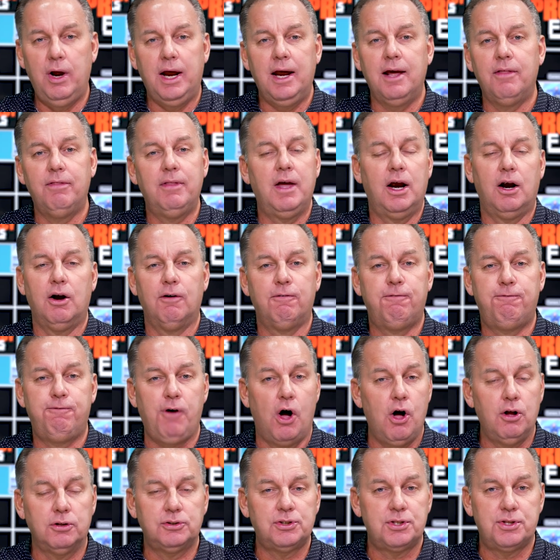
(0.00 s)
in their
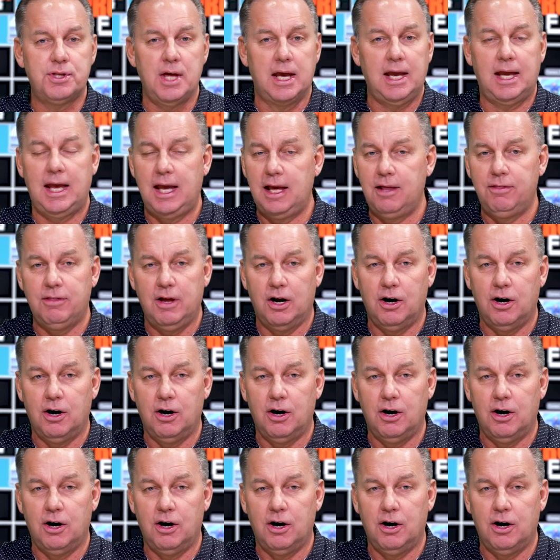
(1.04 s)
false thinking,